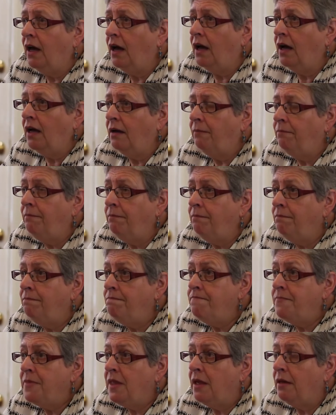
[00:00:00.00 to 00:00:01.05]

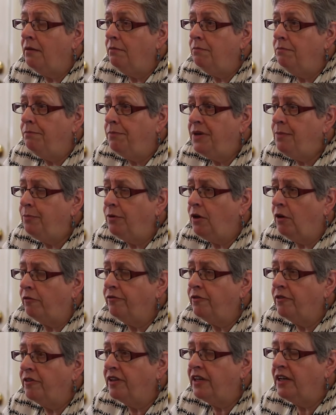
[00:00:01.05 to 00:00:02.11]
Um, people
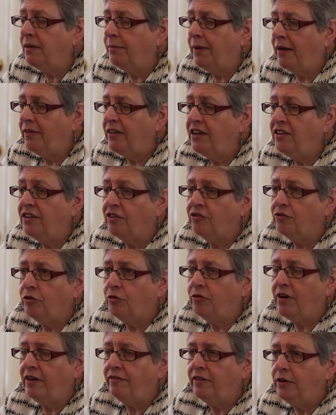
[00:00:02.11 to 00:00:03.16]
often think about the
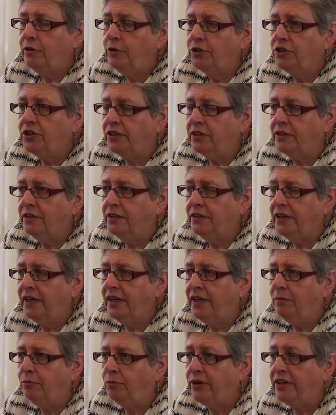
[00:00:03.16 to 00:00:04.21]
Industrial Revolution
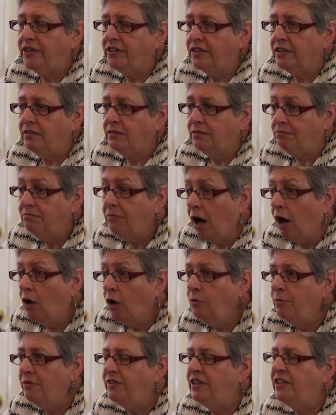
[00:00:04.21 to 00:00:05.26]
in Britain,
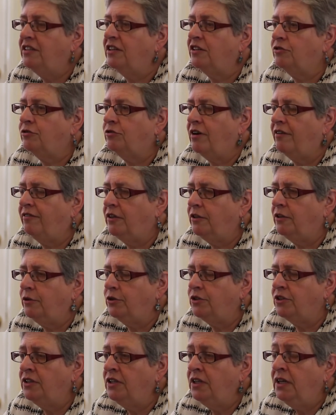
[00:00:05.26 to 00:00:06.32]
home of the Industrial
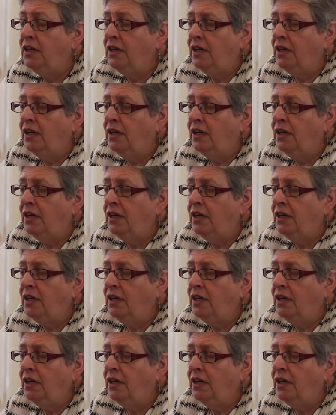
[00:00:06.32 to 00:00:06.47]
Revolution,